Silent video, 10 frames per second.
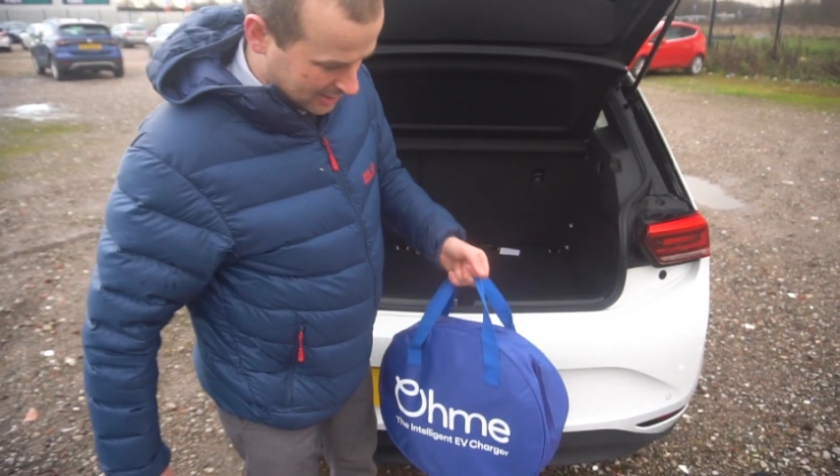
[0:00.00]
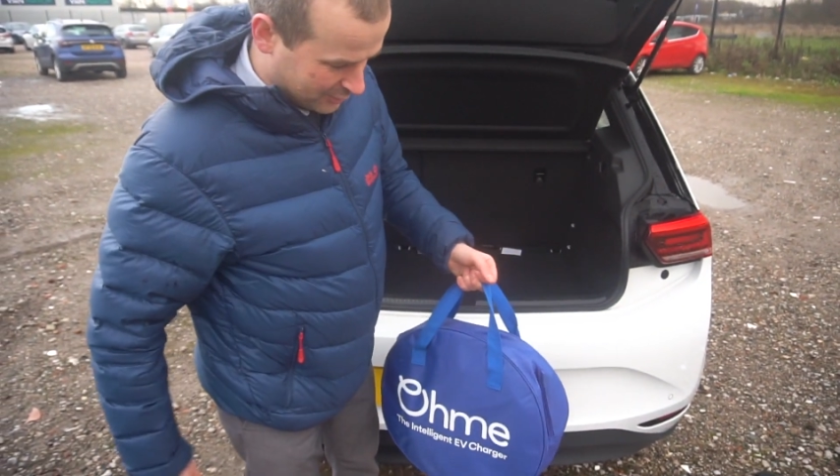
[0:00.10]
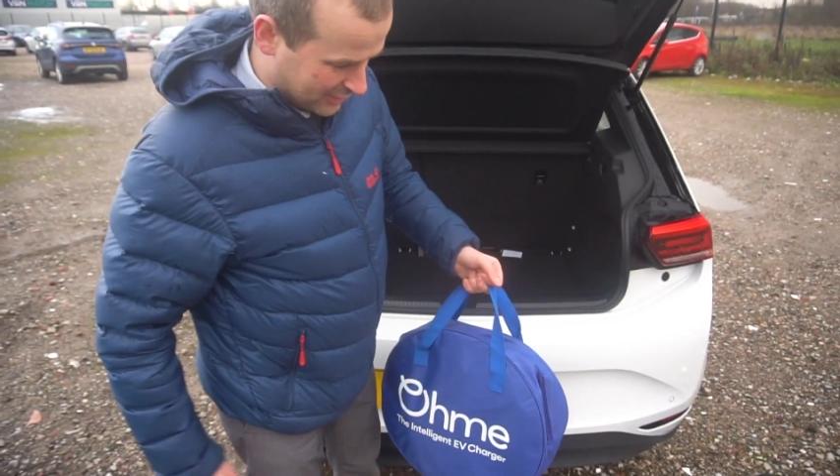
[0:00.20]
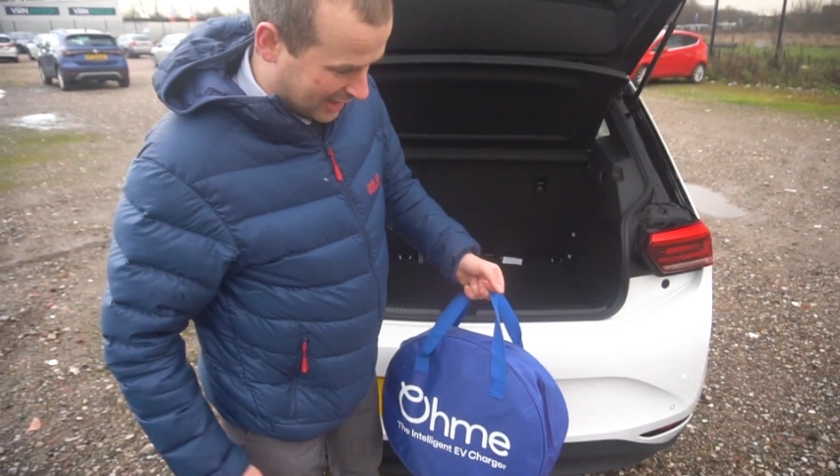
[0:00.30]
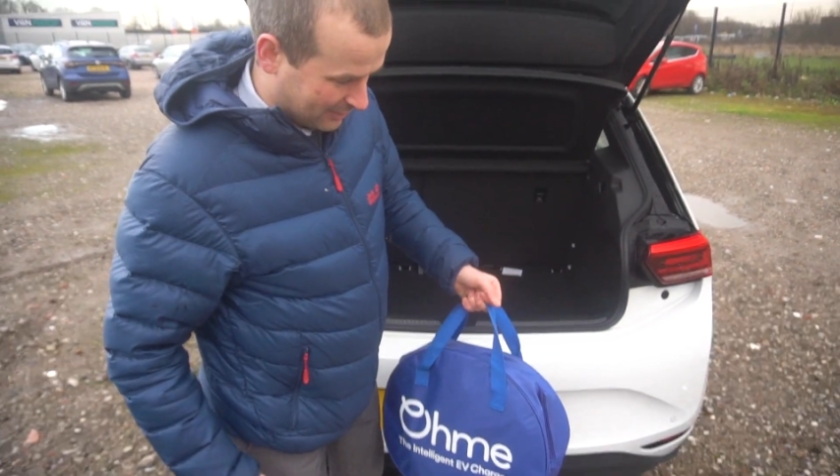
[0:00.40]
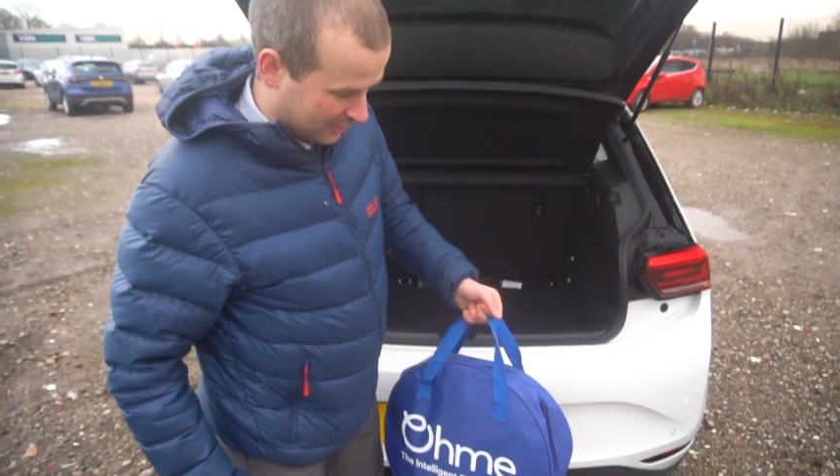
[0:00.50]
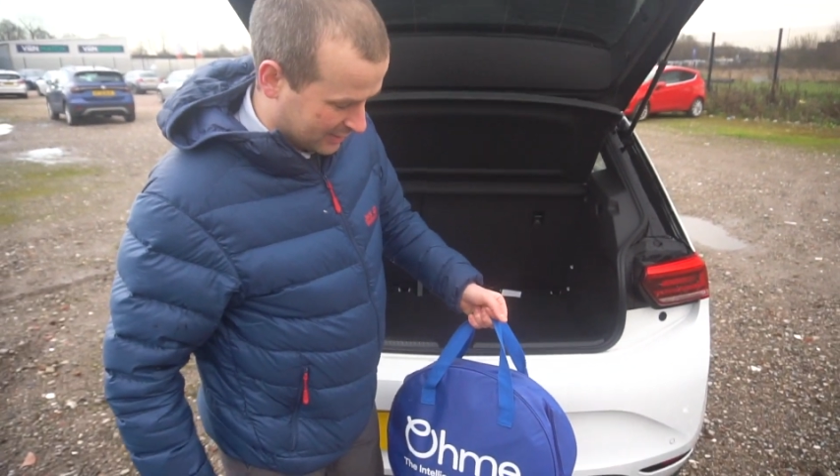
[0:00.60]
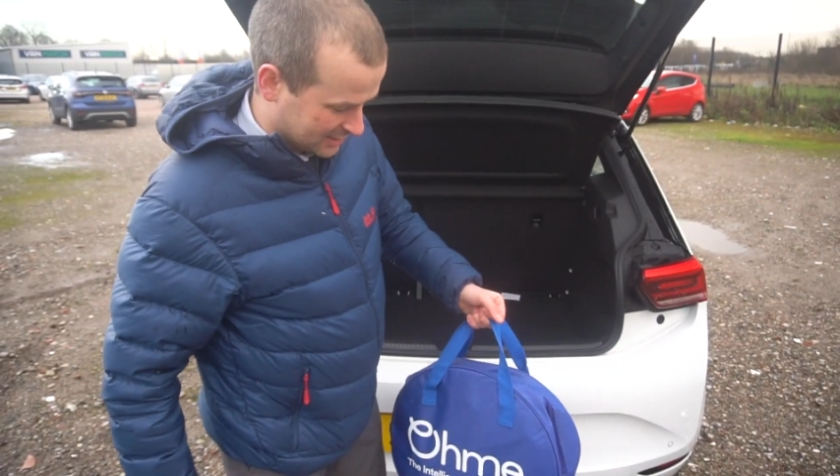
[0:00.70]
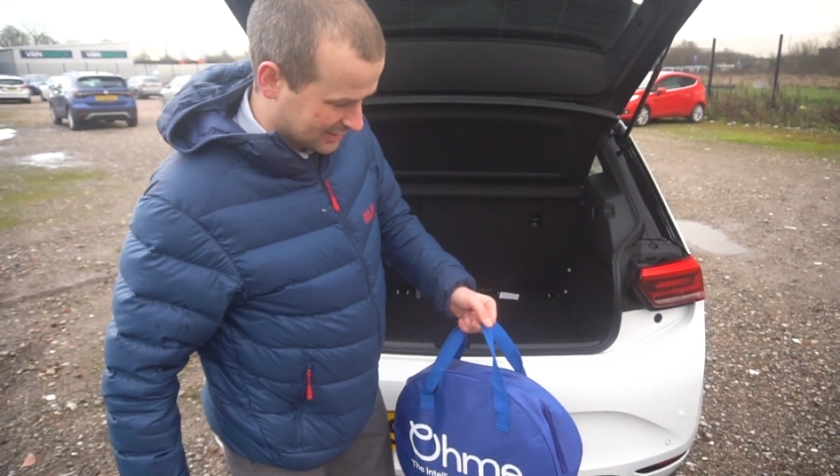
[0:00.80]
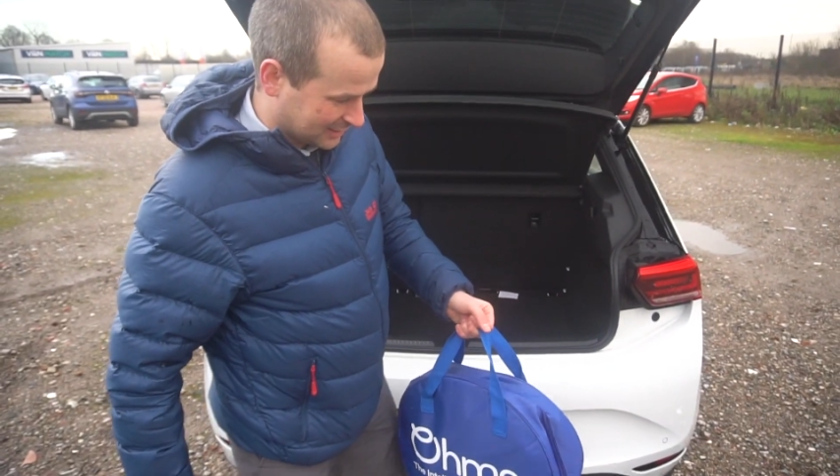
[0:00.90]
pretty happy with
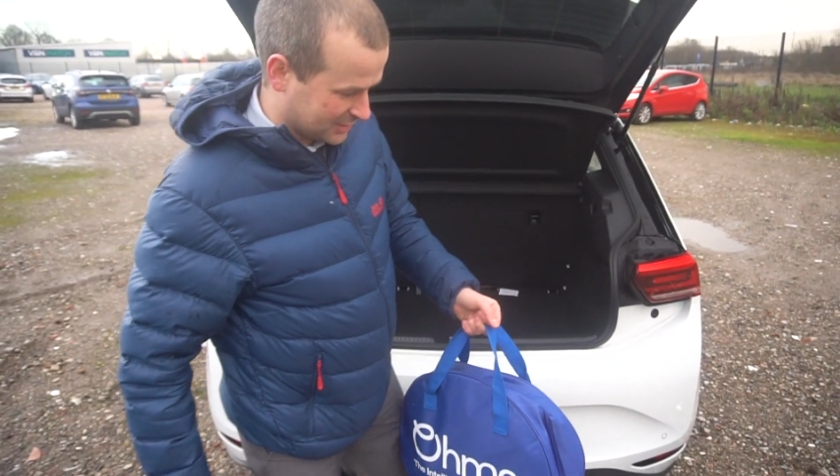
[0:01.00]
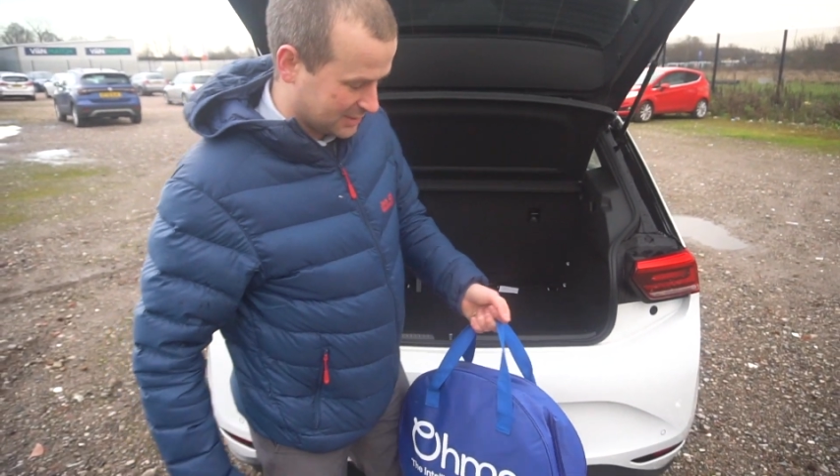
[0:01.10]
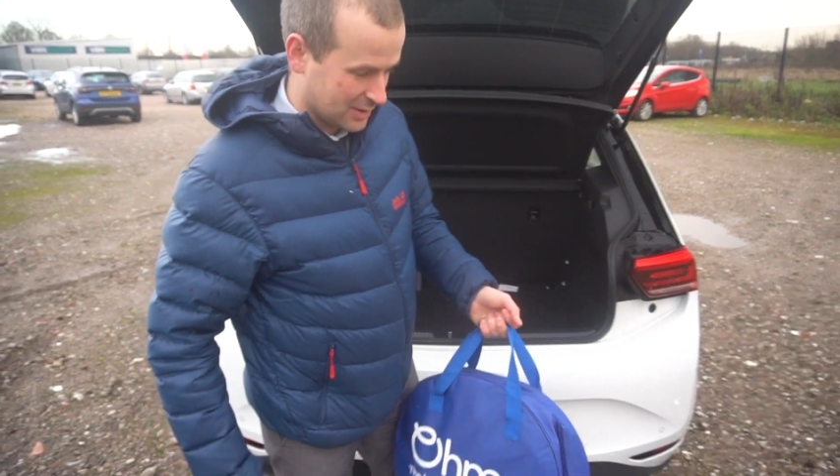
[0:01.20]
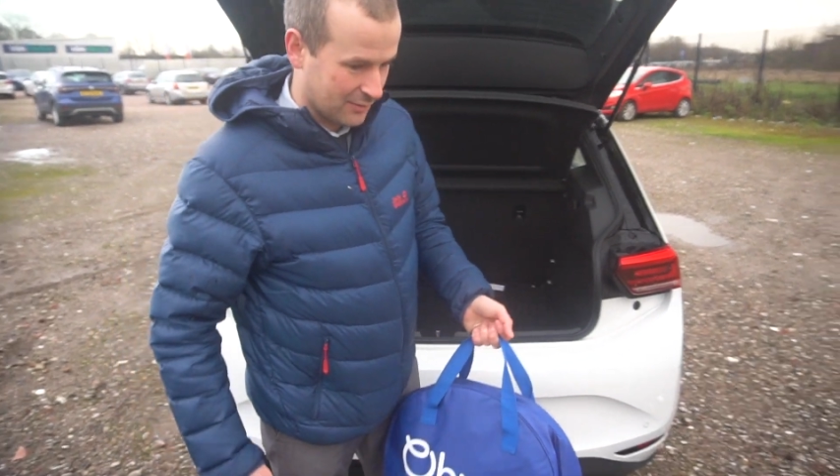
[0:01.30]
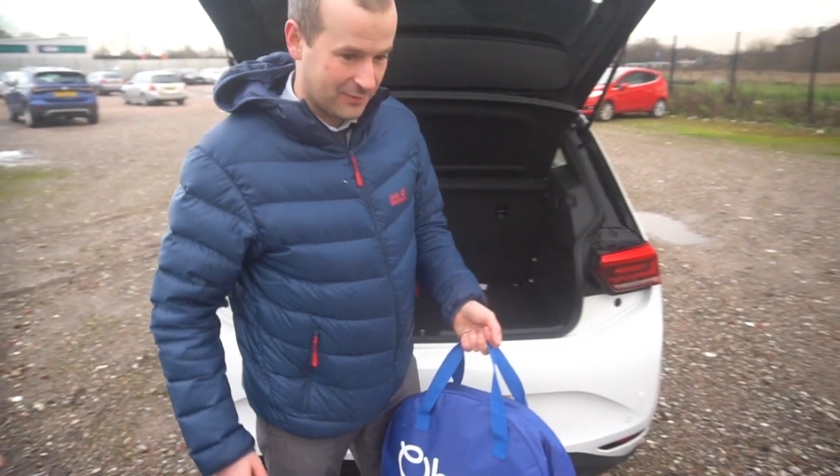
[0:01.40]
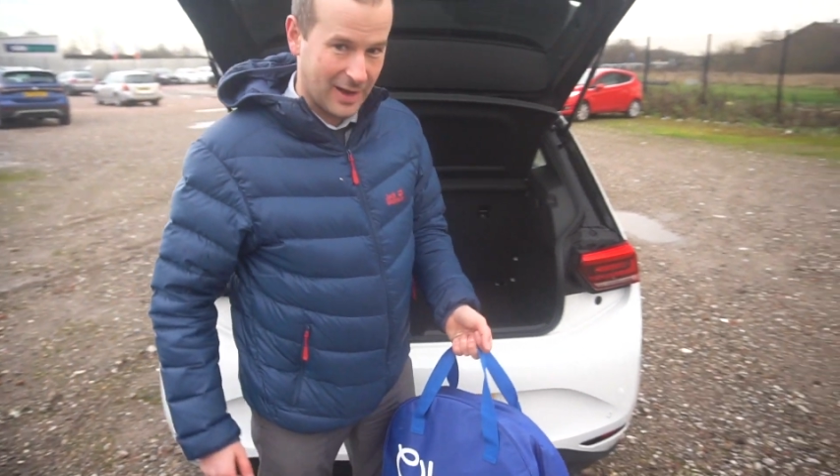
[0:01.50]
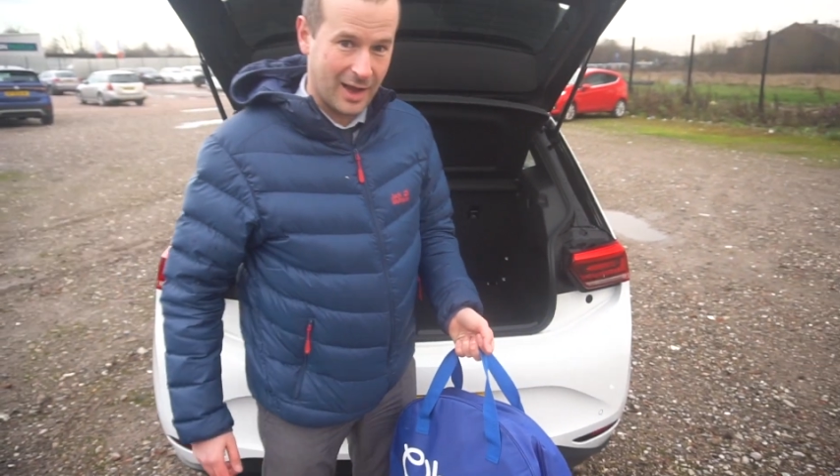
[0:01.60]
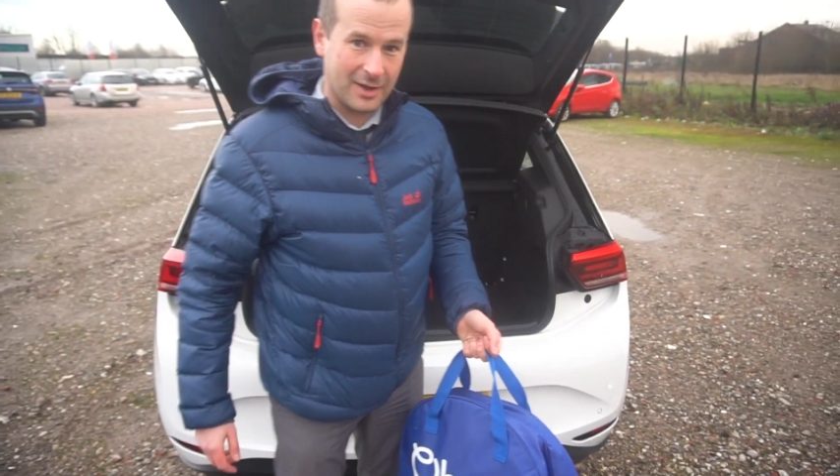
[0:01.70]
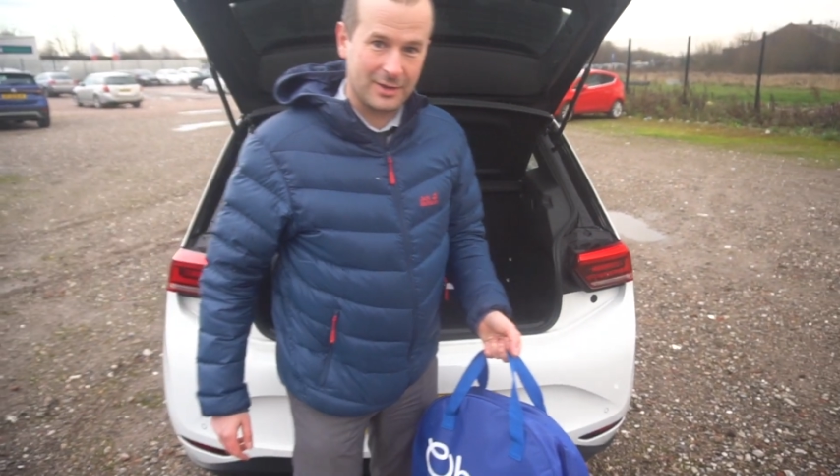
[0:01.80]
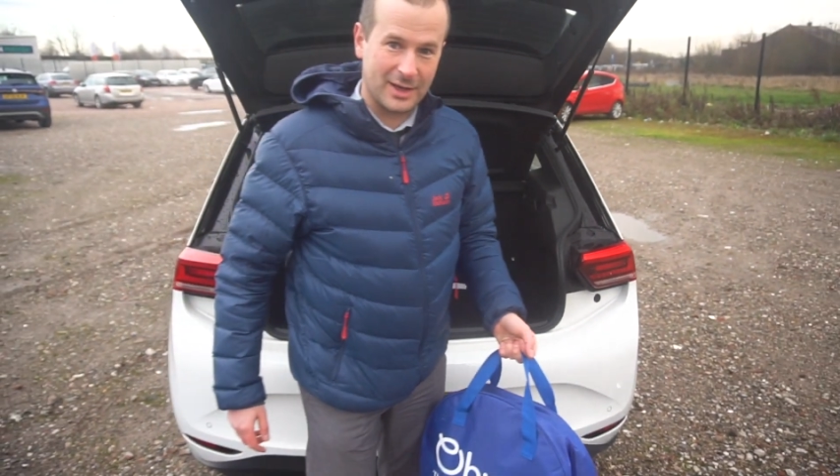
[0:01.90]
this actually so
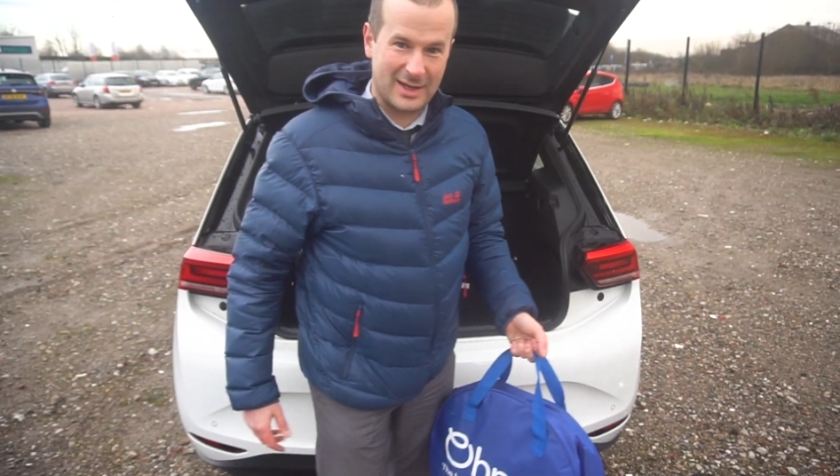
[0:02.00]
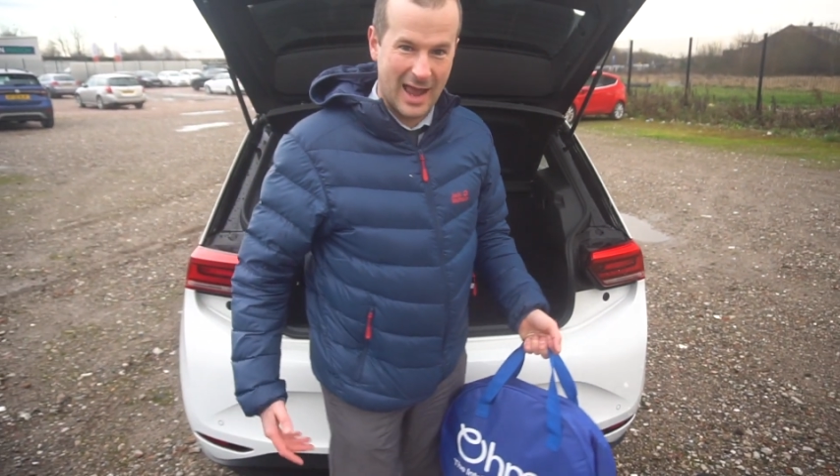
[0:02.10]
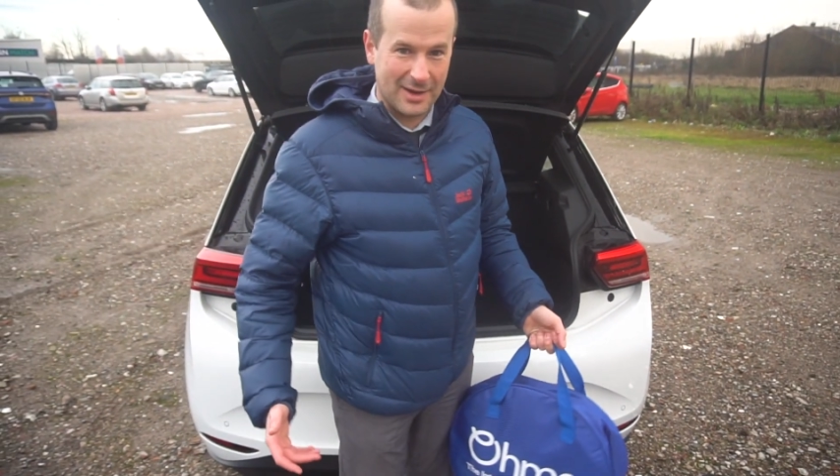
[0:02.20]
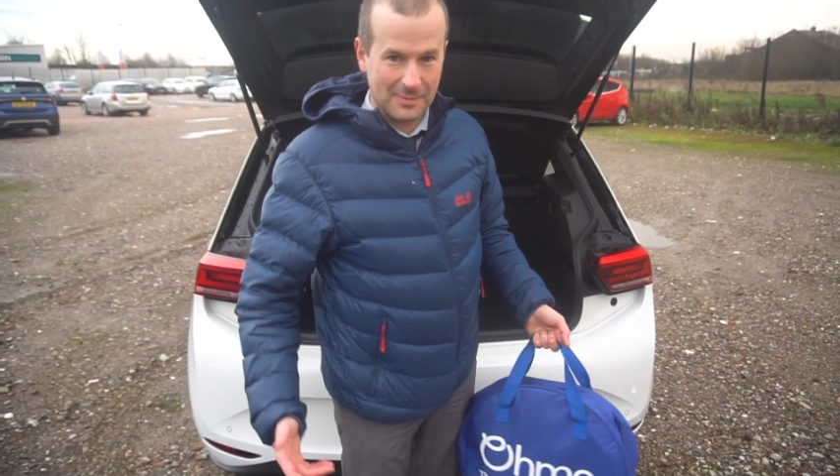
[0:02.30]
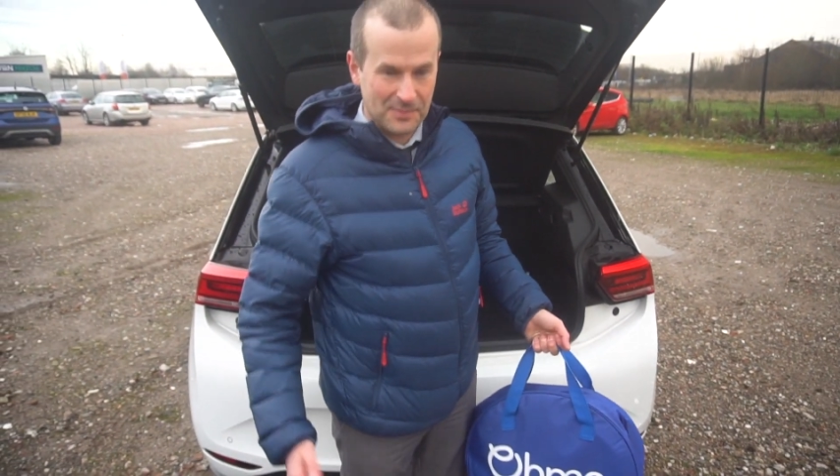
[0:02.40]
far. And again,